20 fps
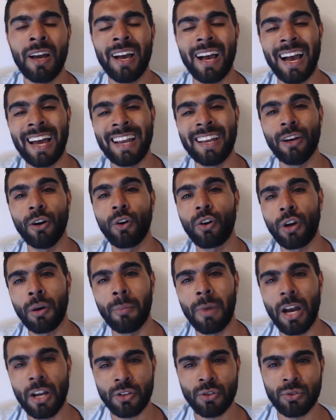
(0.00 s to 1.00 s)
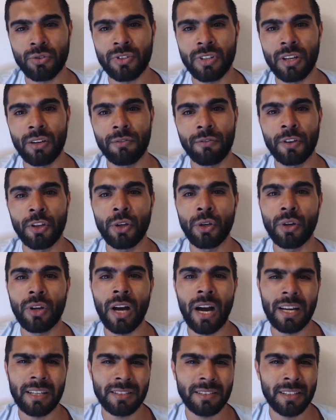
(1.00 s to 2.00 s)
a little commercial seal for you
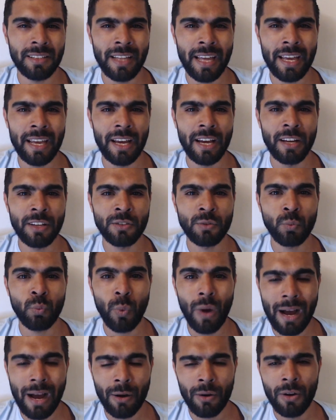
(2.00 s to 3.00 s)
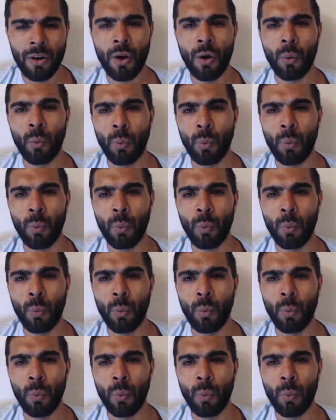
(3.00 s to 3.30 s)
guys today as well,